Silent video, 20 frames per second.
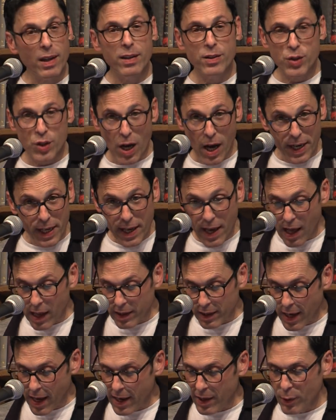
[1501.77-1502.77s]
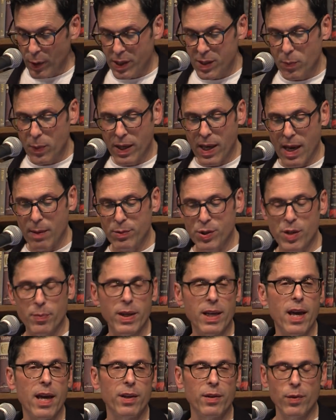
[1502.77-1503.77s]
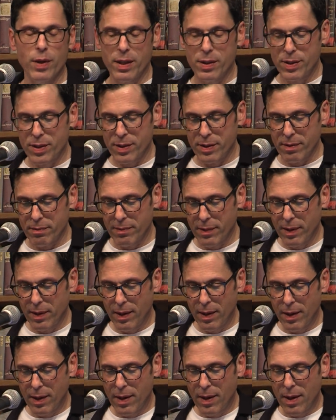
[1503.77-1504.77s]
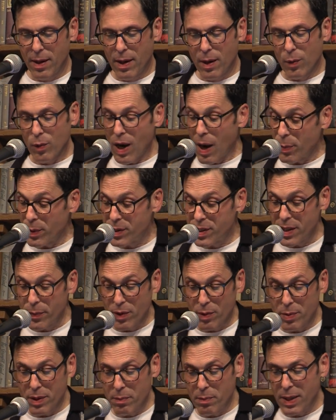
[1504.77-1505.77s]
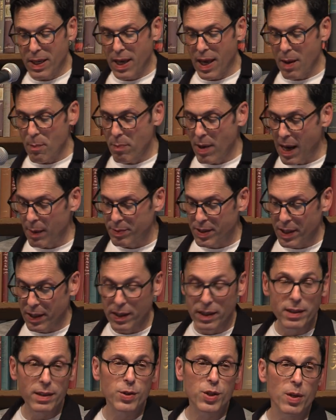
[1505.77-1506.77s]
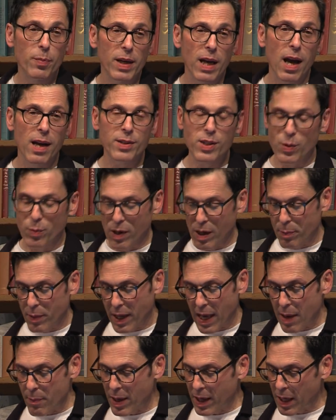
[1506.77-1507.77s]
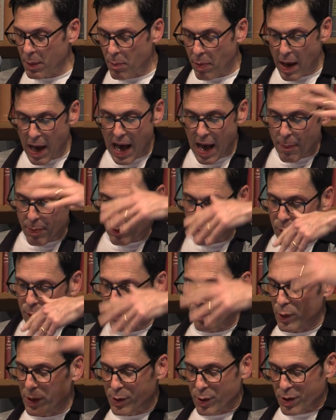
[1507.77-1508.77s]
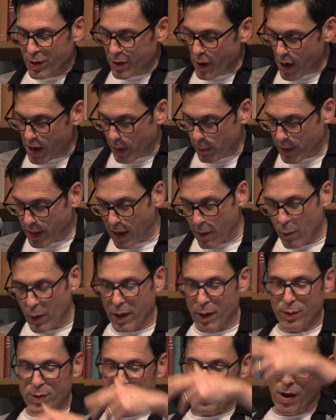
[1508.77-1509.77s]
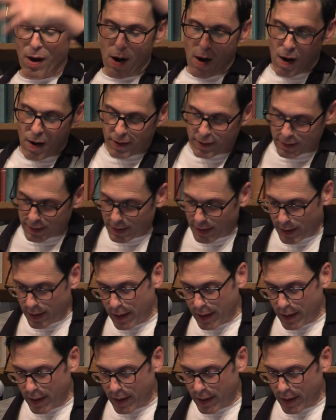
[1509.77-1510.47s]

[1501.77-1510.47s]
Johnny Allen Hendrix became Jimi Hendrix, and Robert Zimmerman became Bob Dylan, Jimmy Osterberg became Iggy Pop, and Richard Starkey became Ringo Starr, and